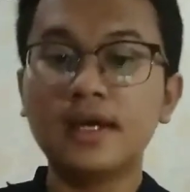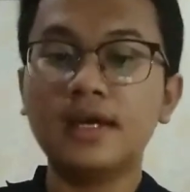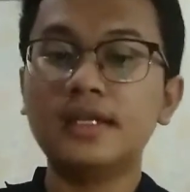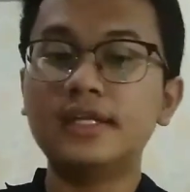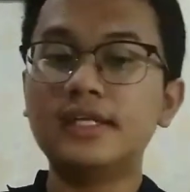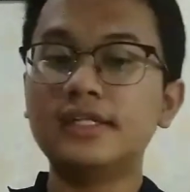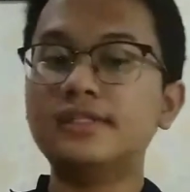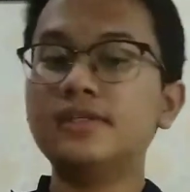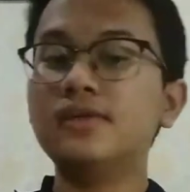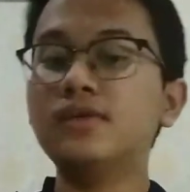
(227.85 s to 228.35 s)

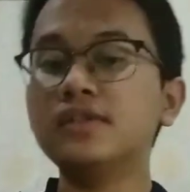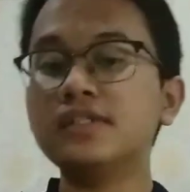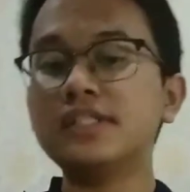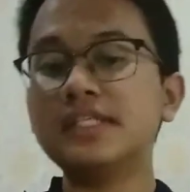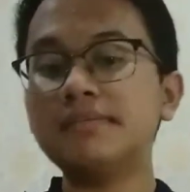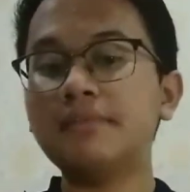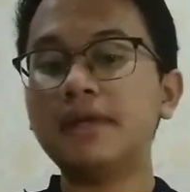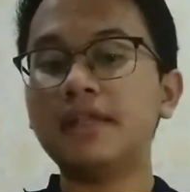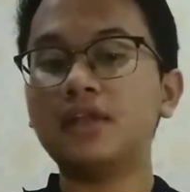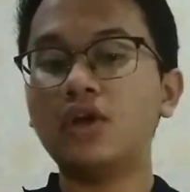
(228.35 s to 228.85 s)
The
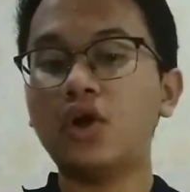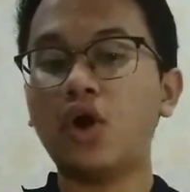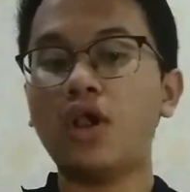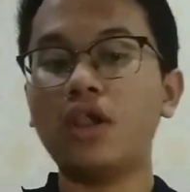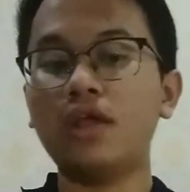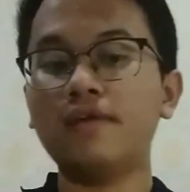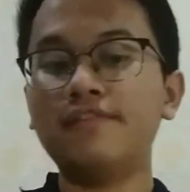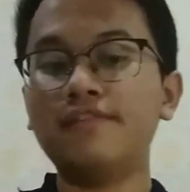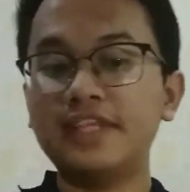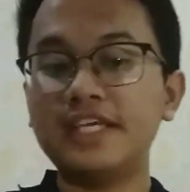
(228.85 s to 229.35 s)
ultimate
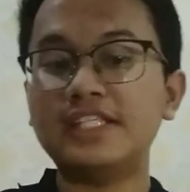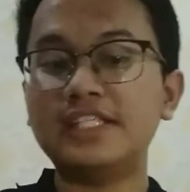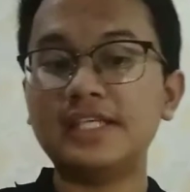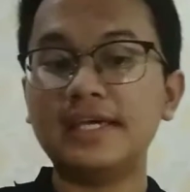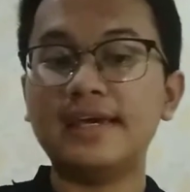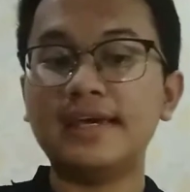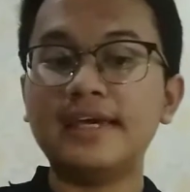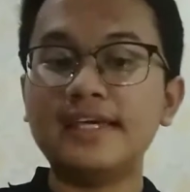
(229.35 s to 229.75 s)
goal of teaching